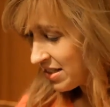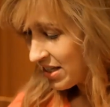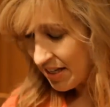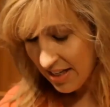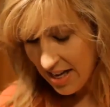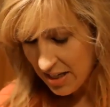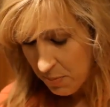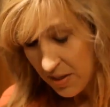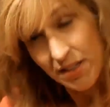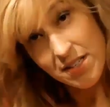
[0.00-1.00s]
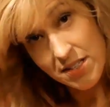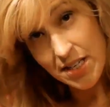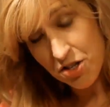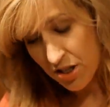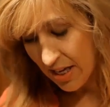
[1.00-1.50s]
to tell you guys, but at this
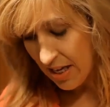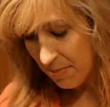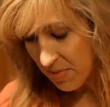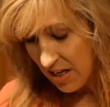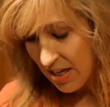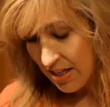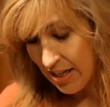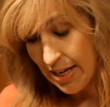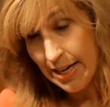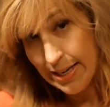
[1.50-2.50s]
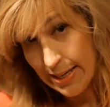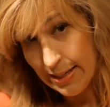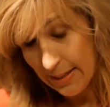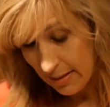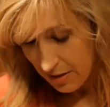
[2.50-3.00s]
stage of the game, you gotta get
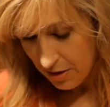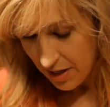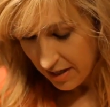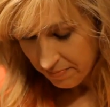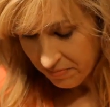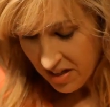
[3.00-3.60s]
a little dirty.